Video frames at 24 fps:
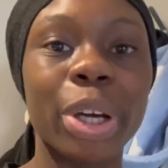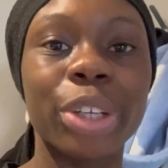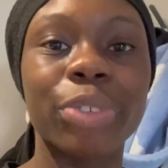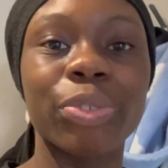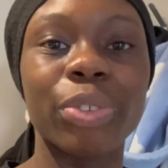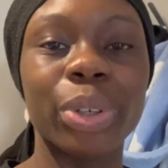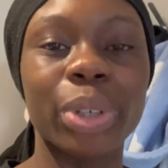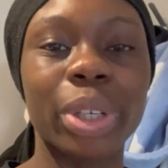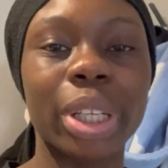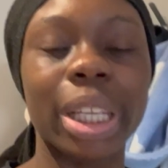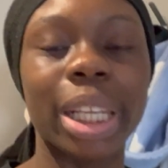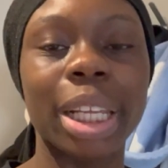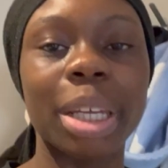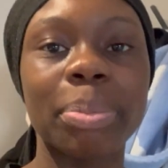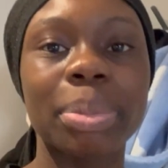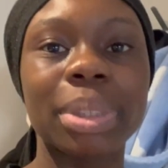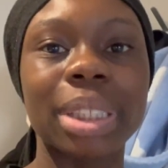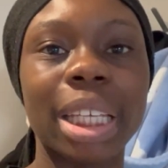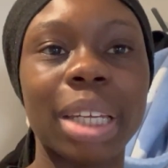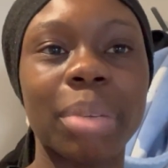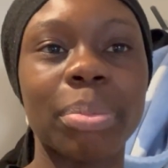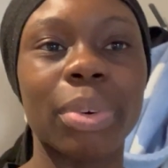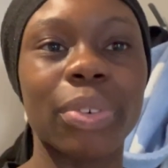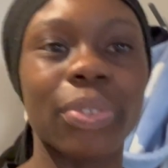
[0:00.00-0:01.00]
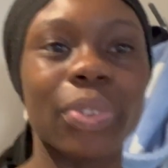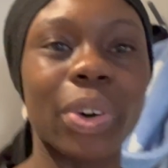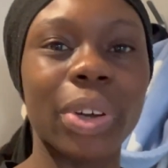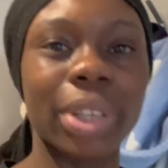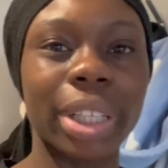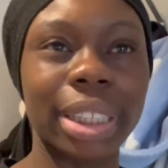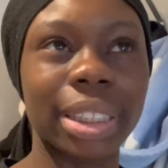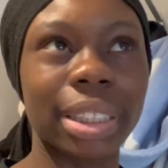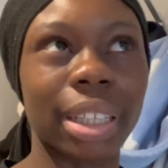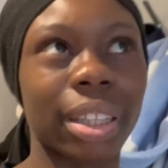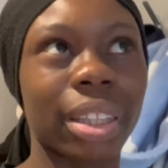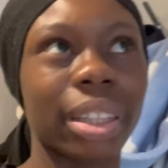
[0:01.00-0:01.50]
few clips in before
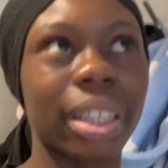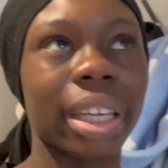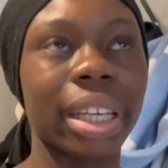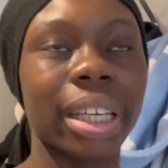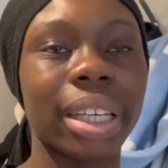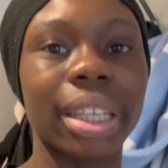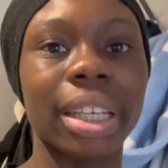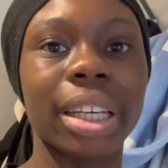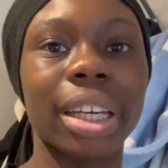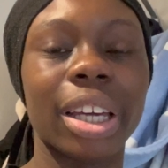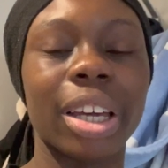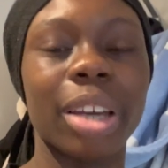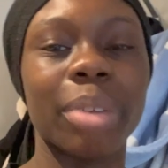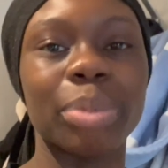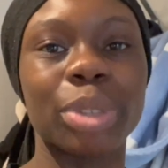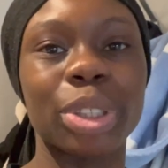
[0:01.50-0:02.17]
this, I think,